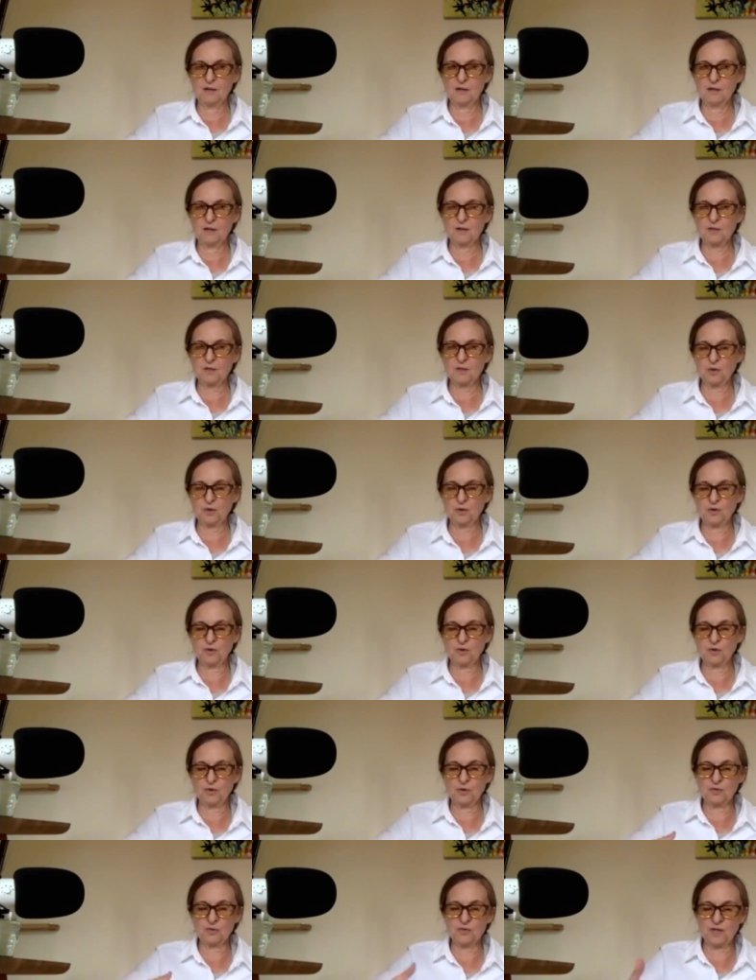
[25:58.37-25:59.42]
Someone
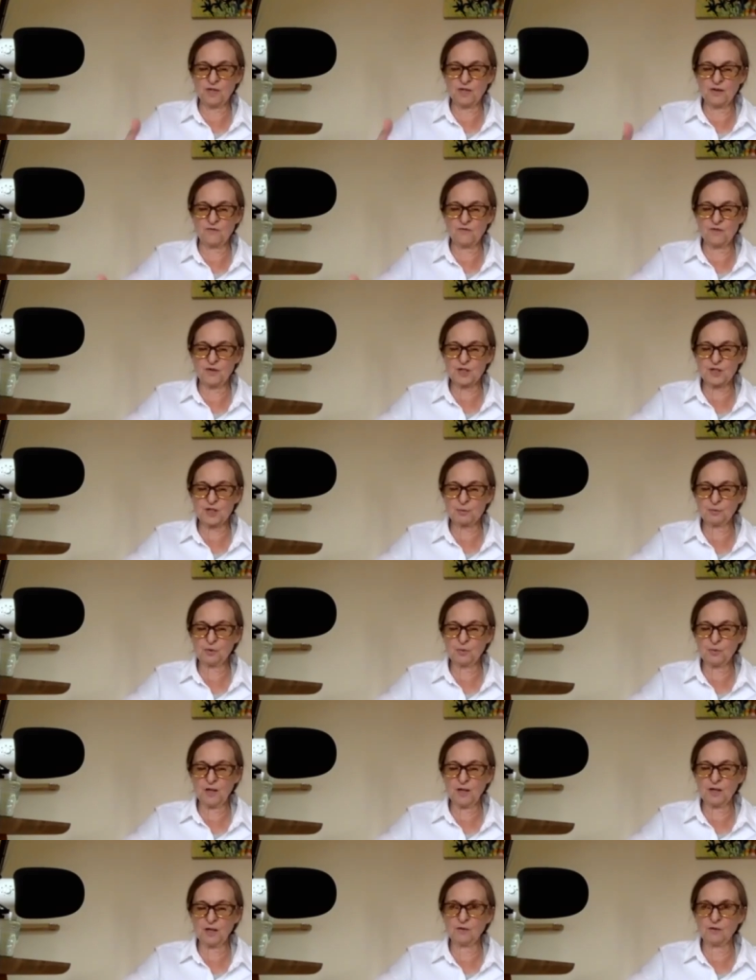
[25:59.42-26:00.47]
whose invisible
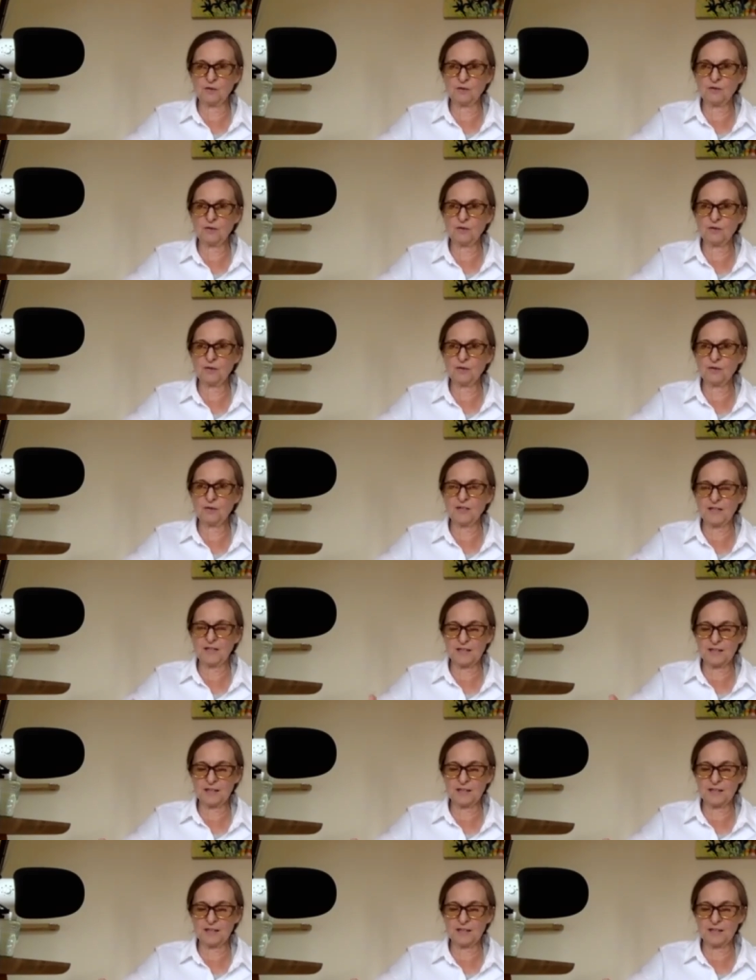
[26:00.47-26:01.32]
wealth, the inner